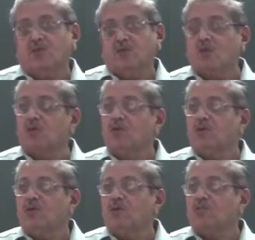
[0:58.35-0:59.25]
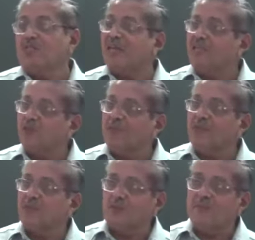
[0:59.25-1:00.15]
So such a
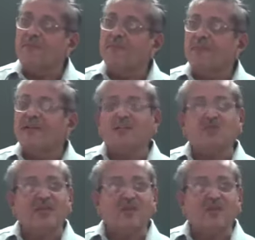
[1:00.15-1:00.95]
isomerism, it is very